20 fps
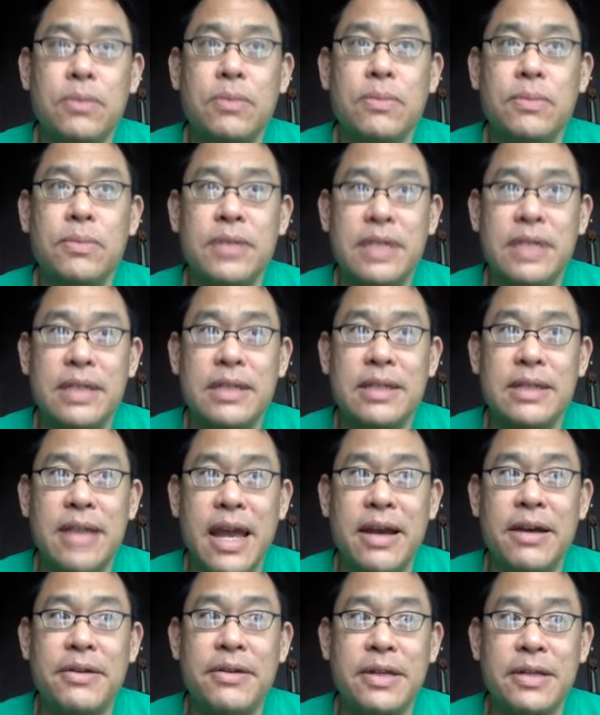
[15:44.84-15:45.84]

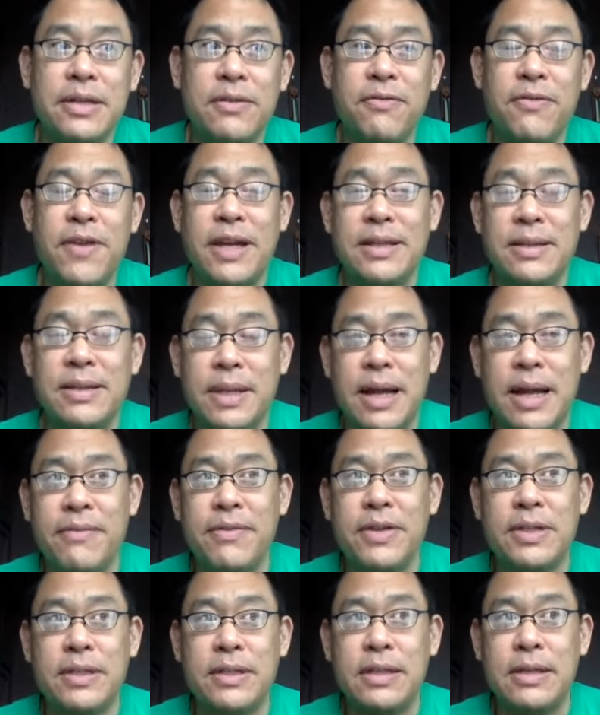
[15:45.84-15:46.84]
disentangle these effects. I mean,
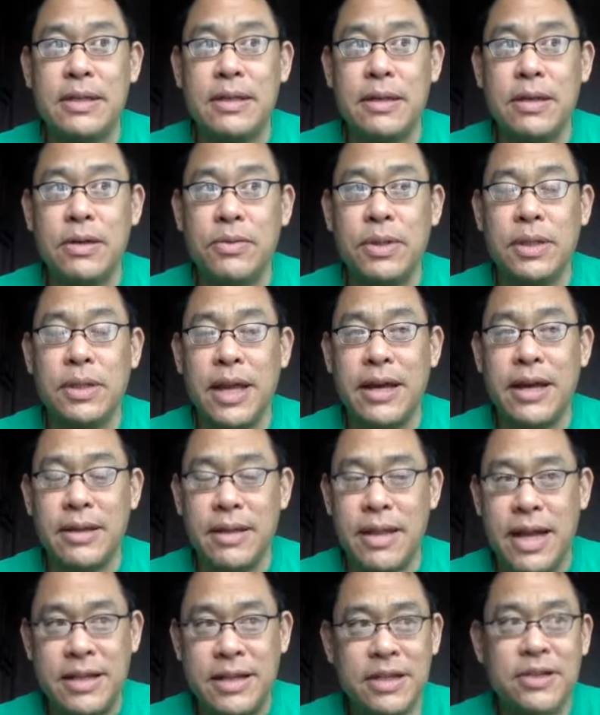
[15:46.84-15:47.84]
obviously the
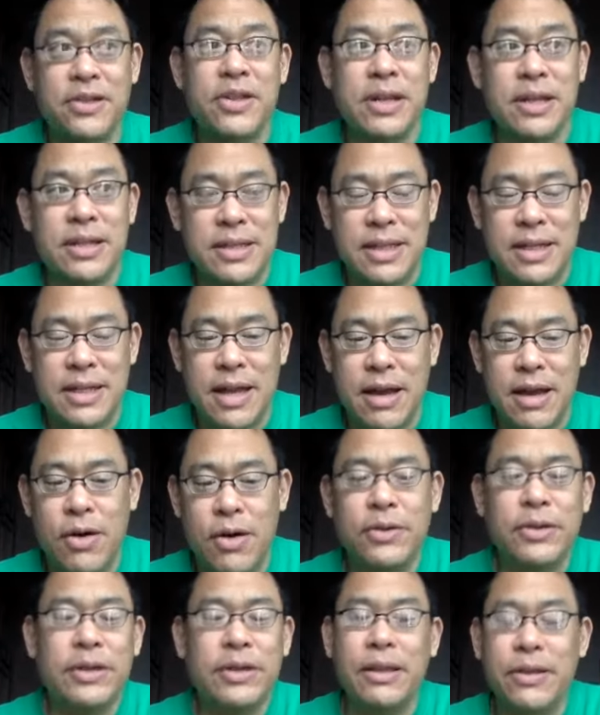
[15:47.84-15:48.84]
ideal thing is to
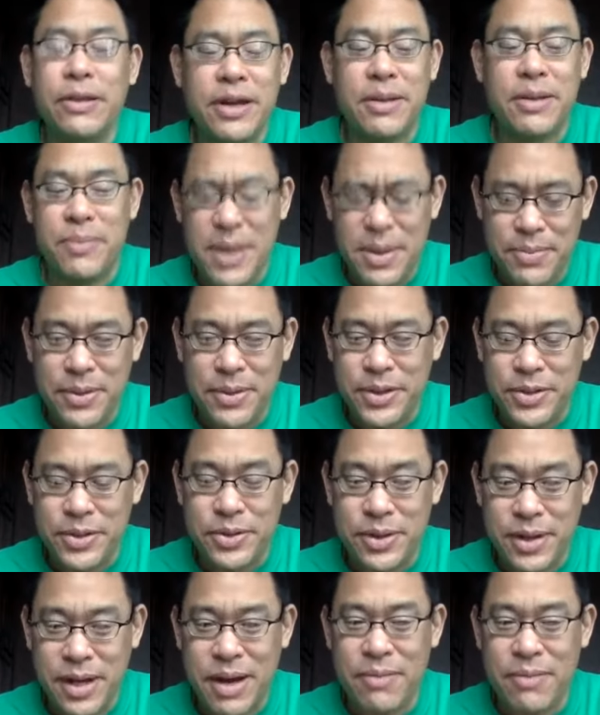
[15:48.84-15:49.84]
only look at people
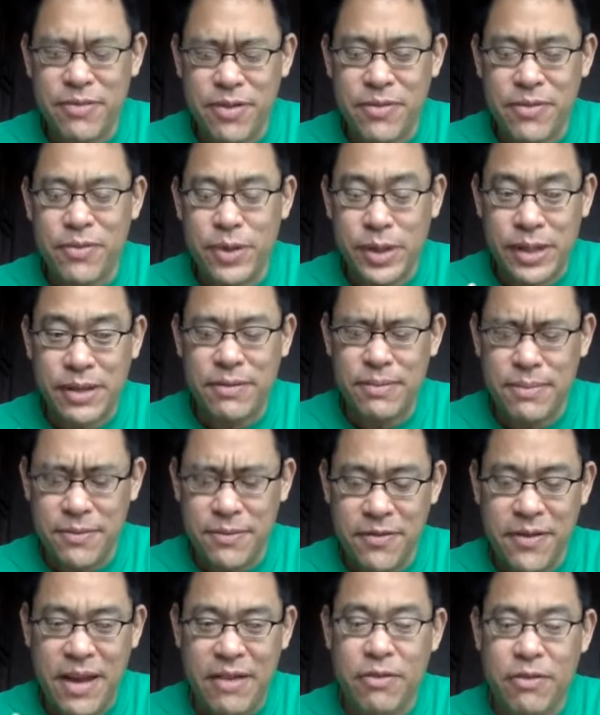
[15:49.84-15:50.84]
who come from really
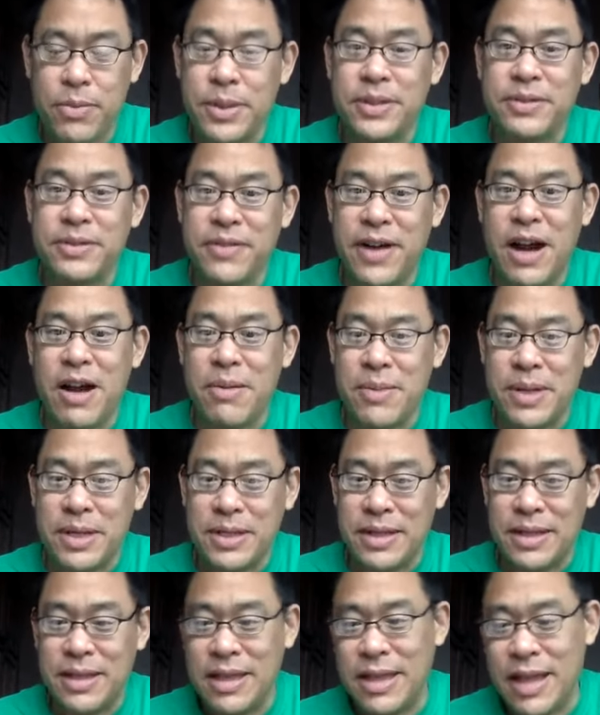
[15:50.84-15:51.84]
favorable
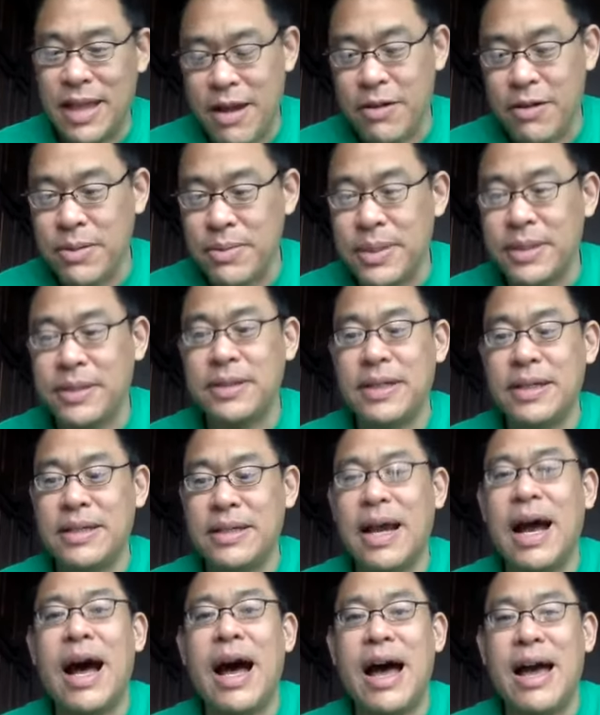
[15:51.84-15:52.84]
environments, and then the heritability
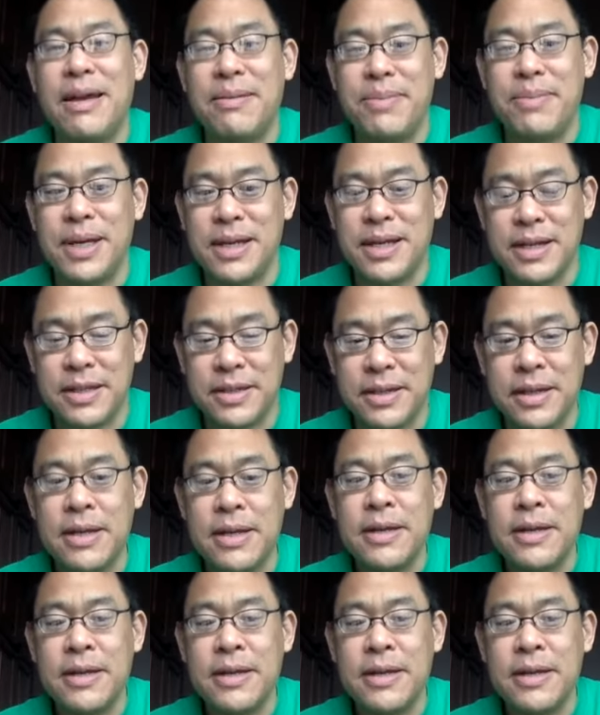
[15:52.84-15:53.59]
is high because